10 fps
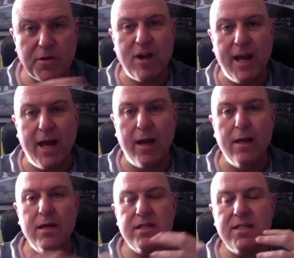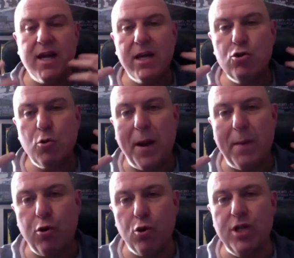CryptoStrang here. Today, we can talk about
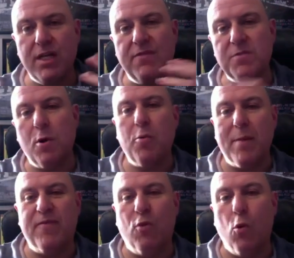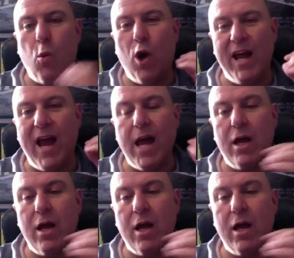a project never spoke about before, YAI.